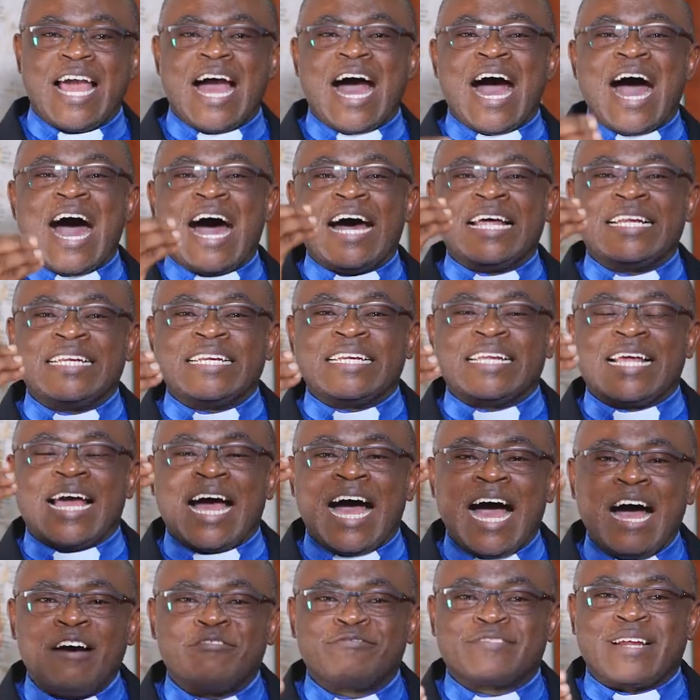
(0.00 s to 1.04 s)
And
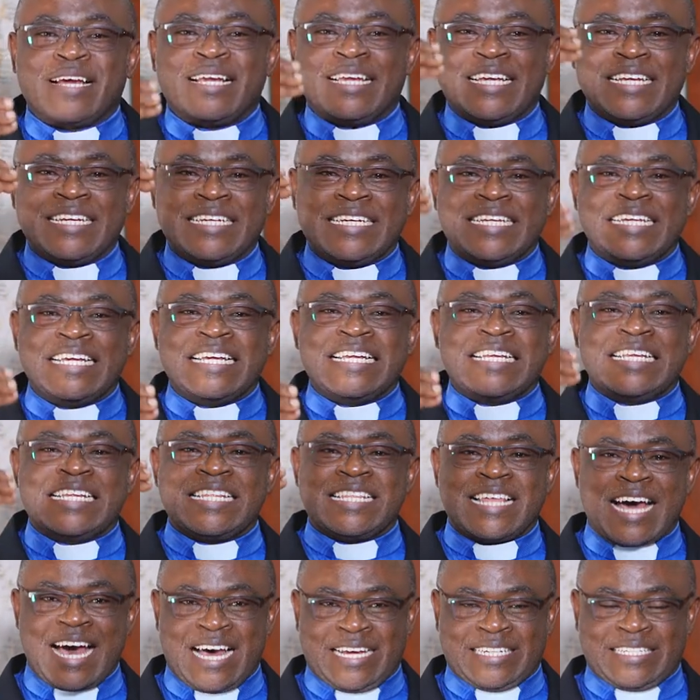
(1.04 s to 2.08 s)
after He did
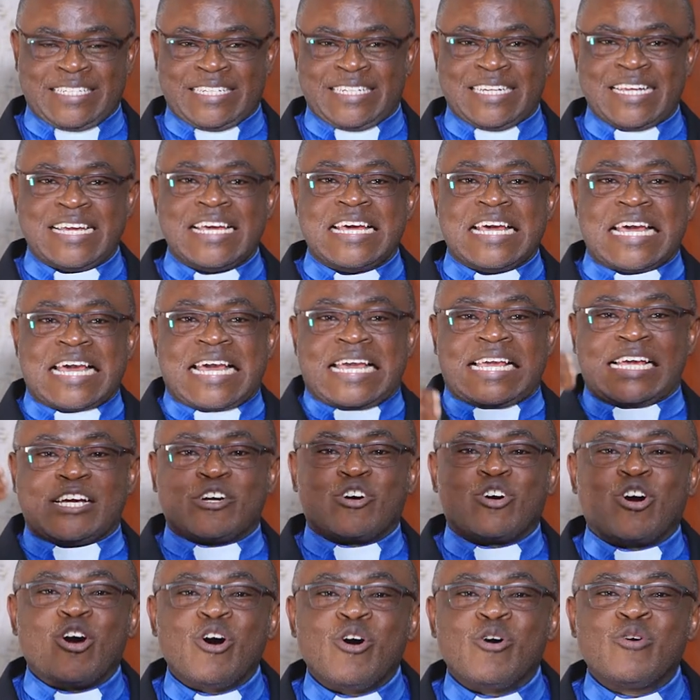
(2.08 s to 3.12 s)
that, He
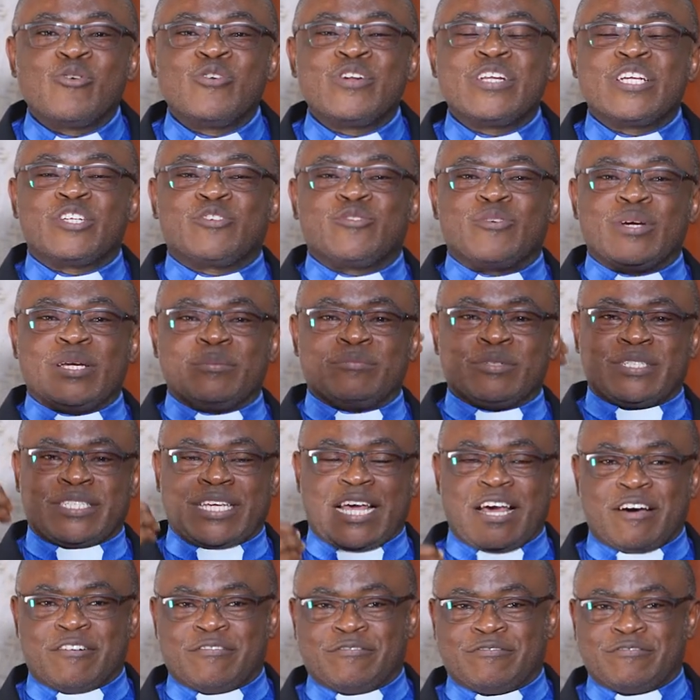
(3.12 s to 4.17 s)
called to
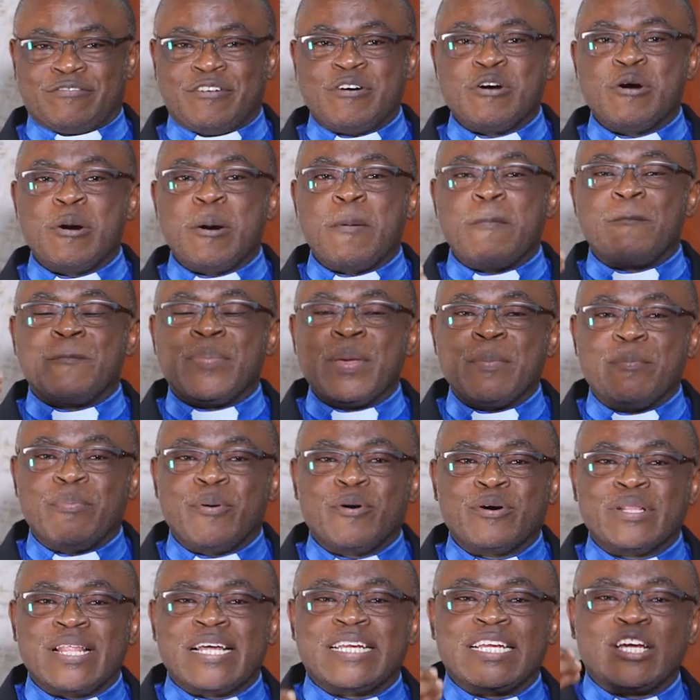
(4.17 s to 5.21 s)
Himself
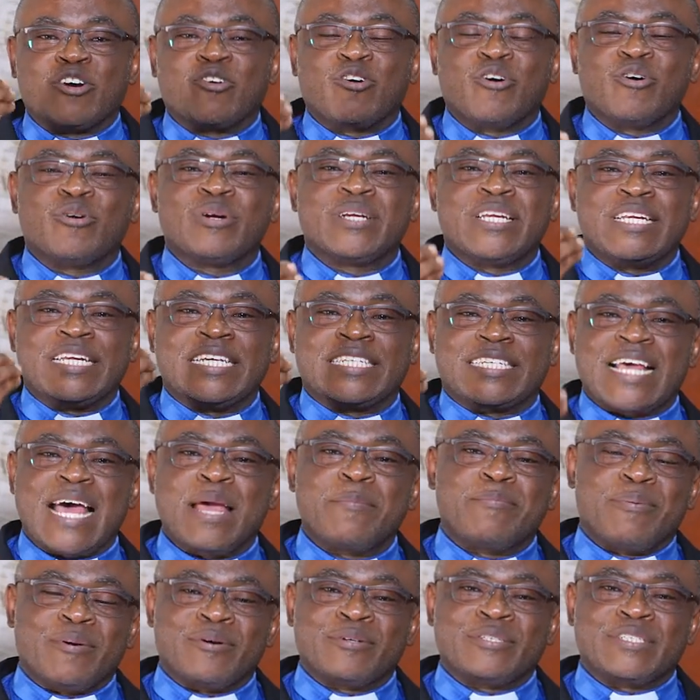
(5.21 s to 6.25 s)
people that He called
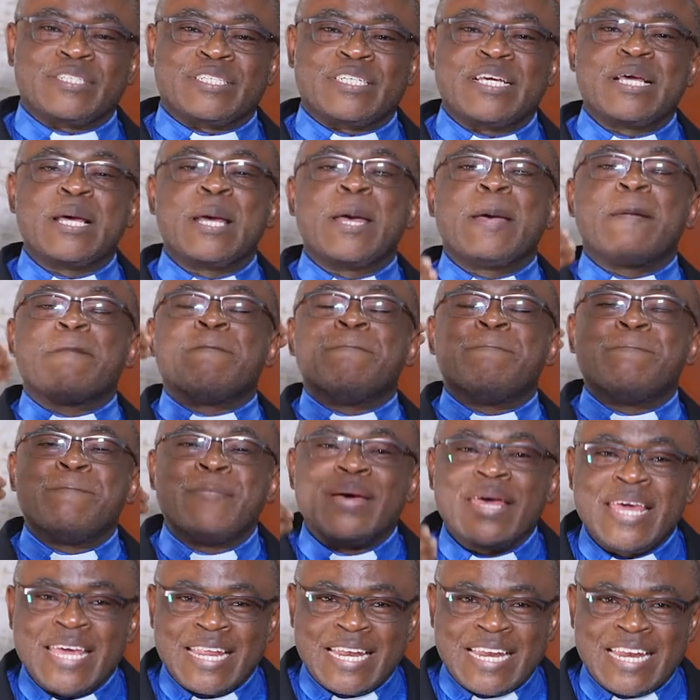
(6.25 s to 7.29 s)
disciples,
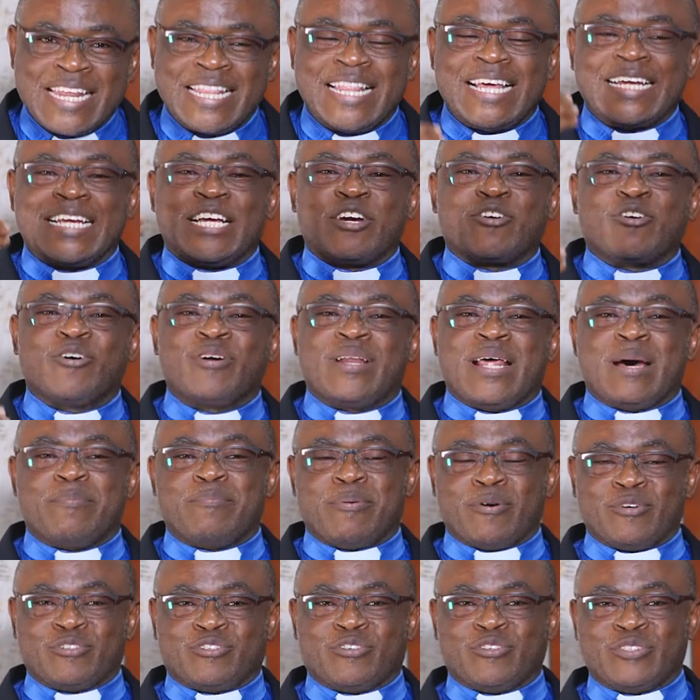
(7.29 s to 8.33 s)
men that He called
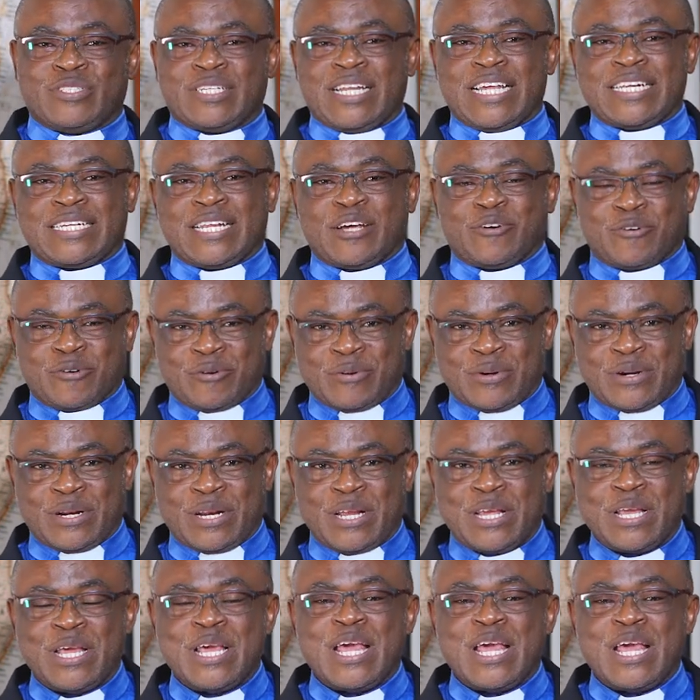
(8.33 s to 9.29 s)
apostles later on.